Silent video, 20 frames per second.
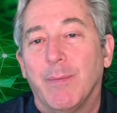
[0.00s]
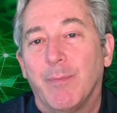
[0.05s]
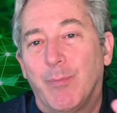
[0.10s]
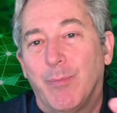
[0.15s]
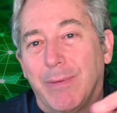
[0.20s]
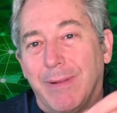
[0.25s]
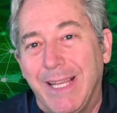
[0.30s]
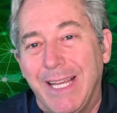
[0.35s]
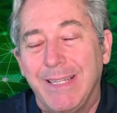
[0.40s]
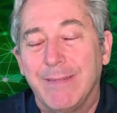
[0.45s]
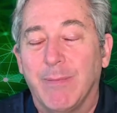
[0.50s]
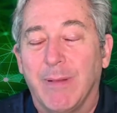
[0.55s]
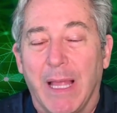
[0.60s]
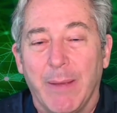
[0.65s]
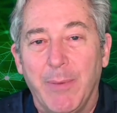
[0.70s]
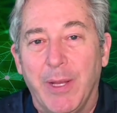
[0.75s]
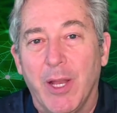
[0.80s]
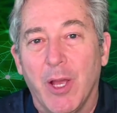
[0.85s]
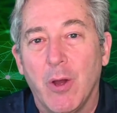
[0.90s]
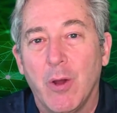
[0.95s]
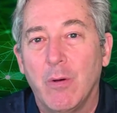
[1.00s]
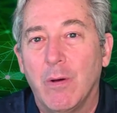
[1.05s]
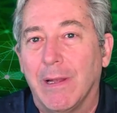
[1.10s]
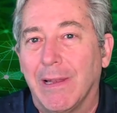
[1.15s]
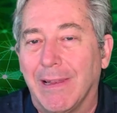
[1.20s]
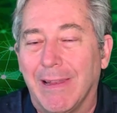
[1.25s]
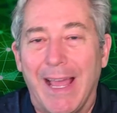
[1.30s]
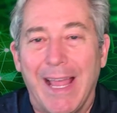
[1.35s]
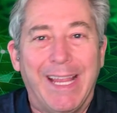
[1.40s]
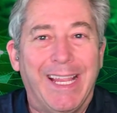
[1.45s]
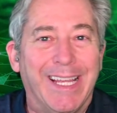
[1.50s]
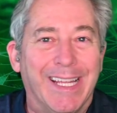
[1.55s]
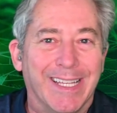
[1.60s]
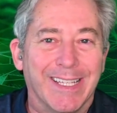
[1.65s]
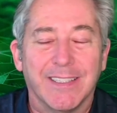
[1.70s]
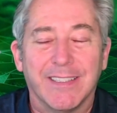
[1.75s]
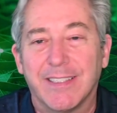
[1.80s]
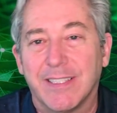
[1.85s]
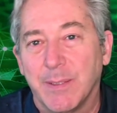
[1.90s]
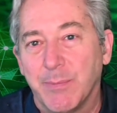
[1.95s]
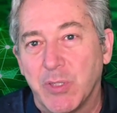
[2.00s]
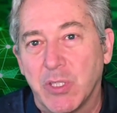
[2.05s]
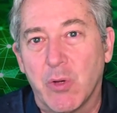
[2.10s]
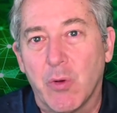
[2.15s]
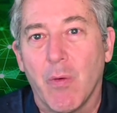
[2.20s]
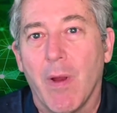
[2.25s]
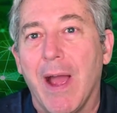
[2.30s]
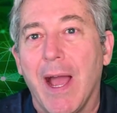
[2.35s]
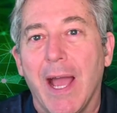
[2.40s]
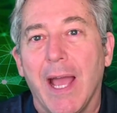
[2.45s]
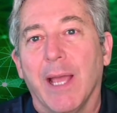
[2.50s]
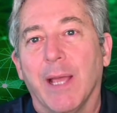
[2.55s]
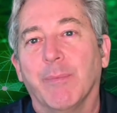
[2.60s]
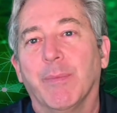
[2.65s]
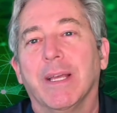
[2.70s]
please let me know. Like it, subscribe.